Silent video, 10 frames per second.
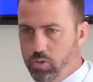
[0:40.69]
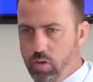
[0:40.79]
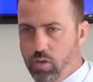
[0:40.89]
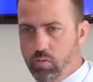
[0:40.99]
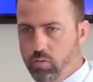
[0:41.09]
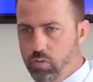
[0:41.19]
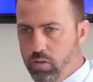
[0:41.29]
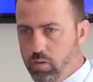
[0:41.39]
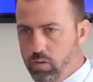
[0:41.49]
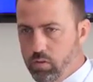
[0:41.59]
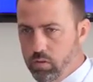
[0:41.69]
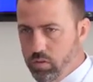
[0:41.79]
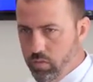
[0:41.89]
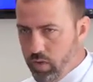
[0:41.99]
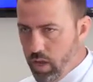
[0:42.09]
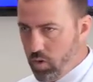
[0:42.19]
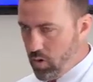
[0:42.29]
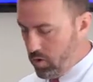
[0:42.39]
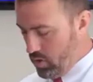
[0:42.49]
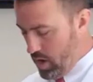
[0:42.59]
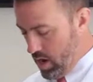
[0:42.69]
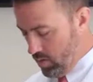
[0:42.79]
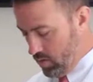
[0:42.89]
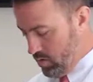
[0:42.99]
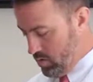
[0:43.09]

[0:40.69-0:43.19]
so if you got a question, ask.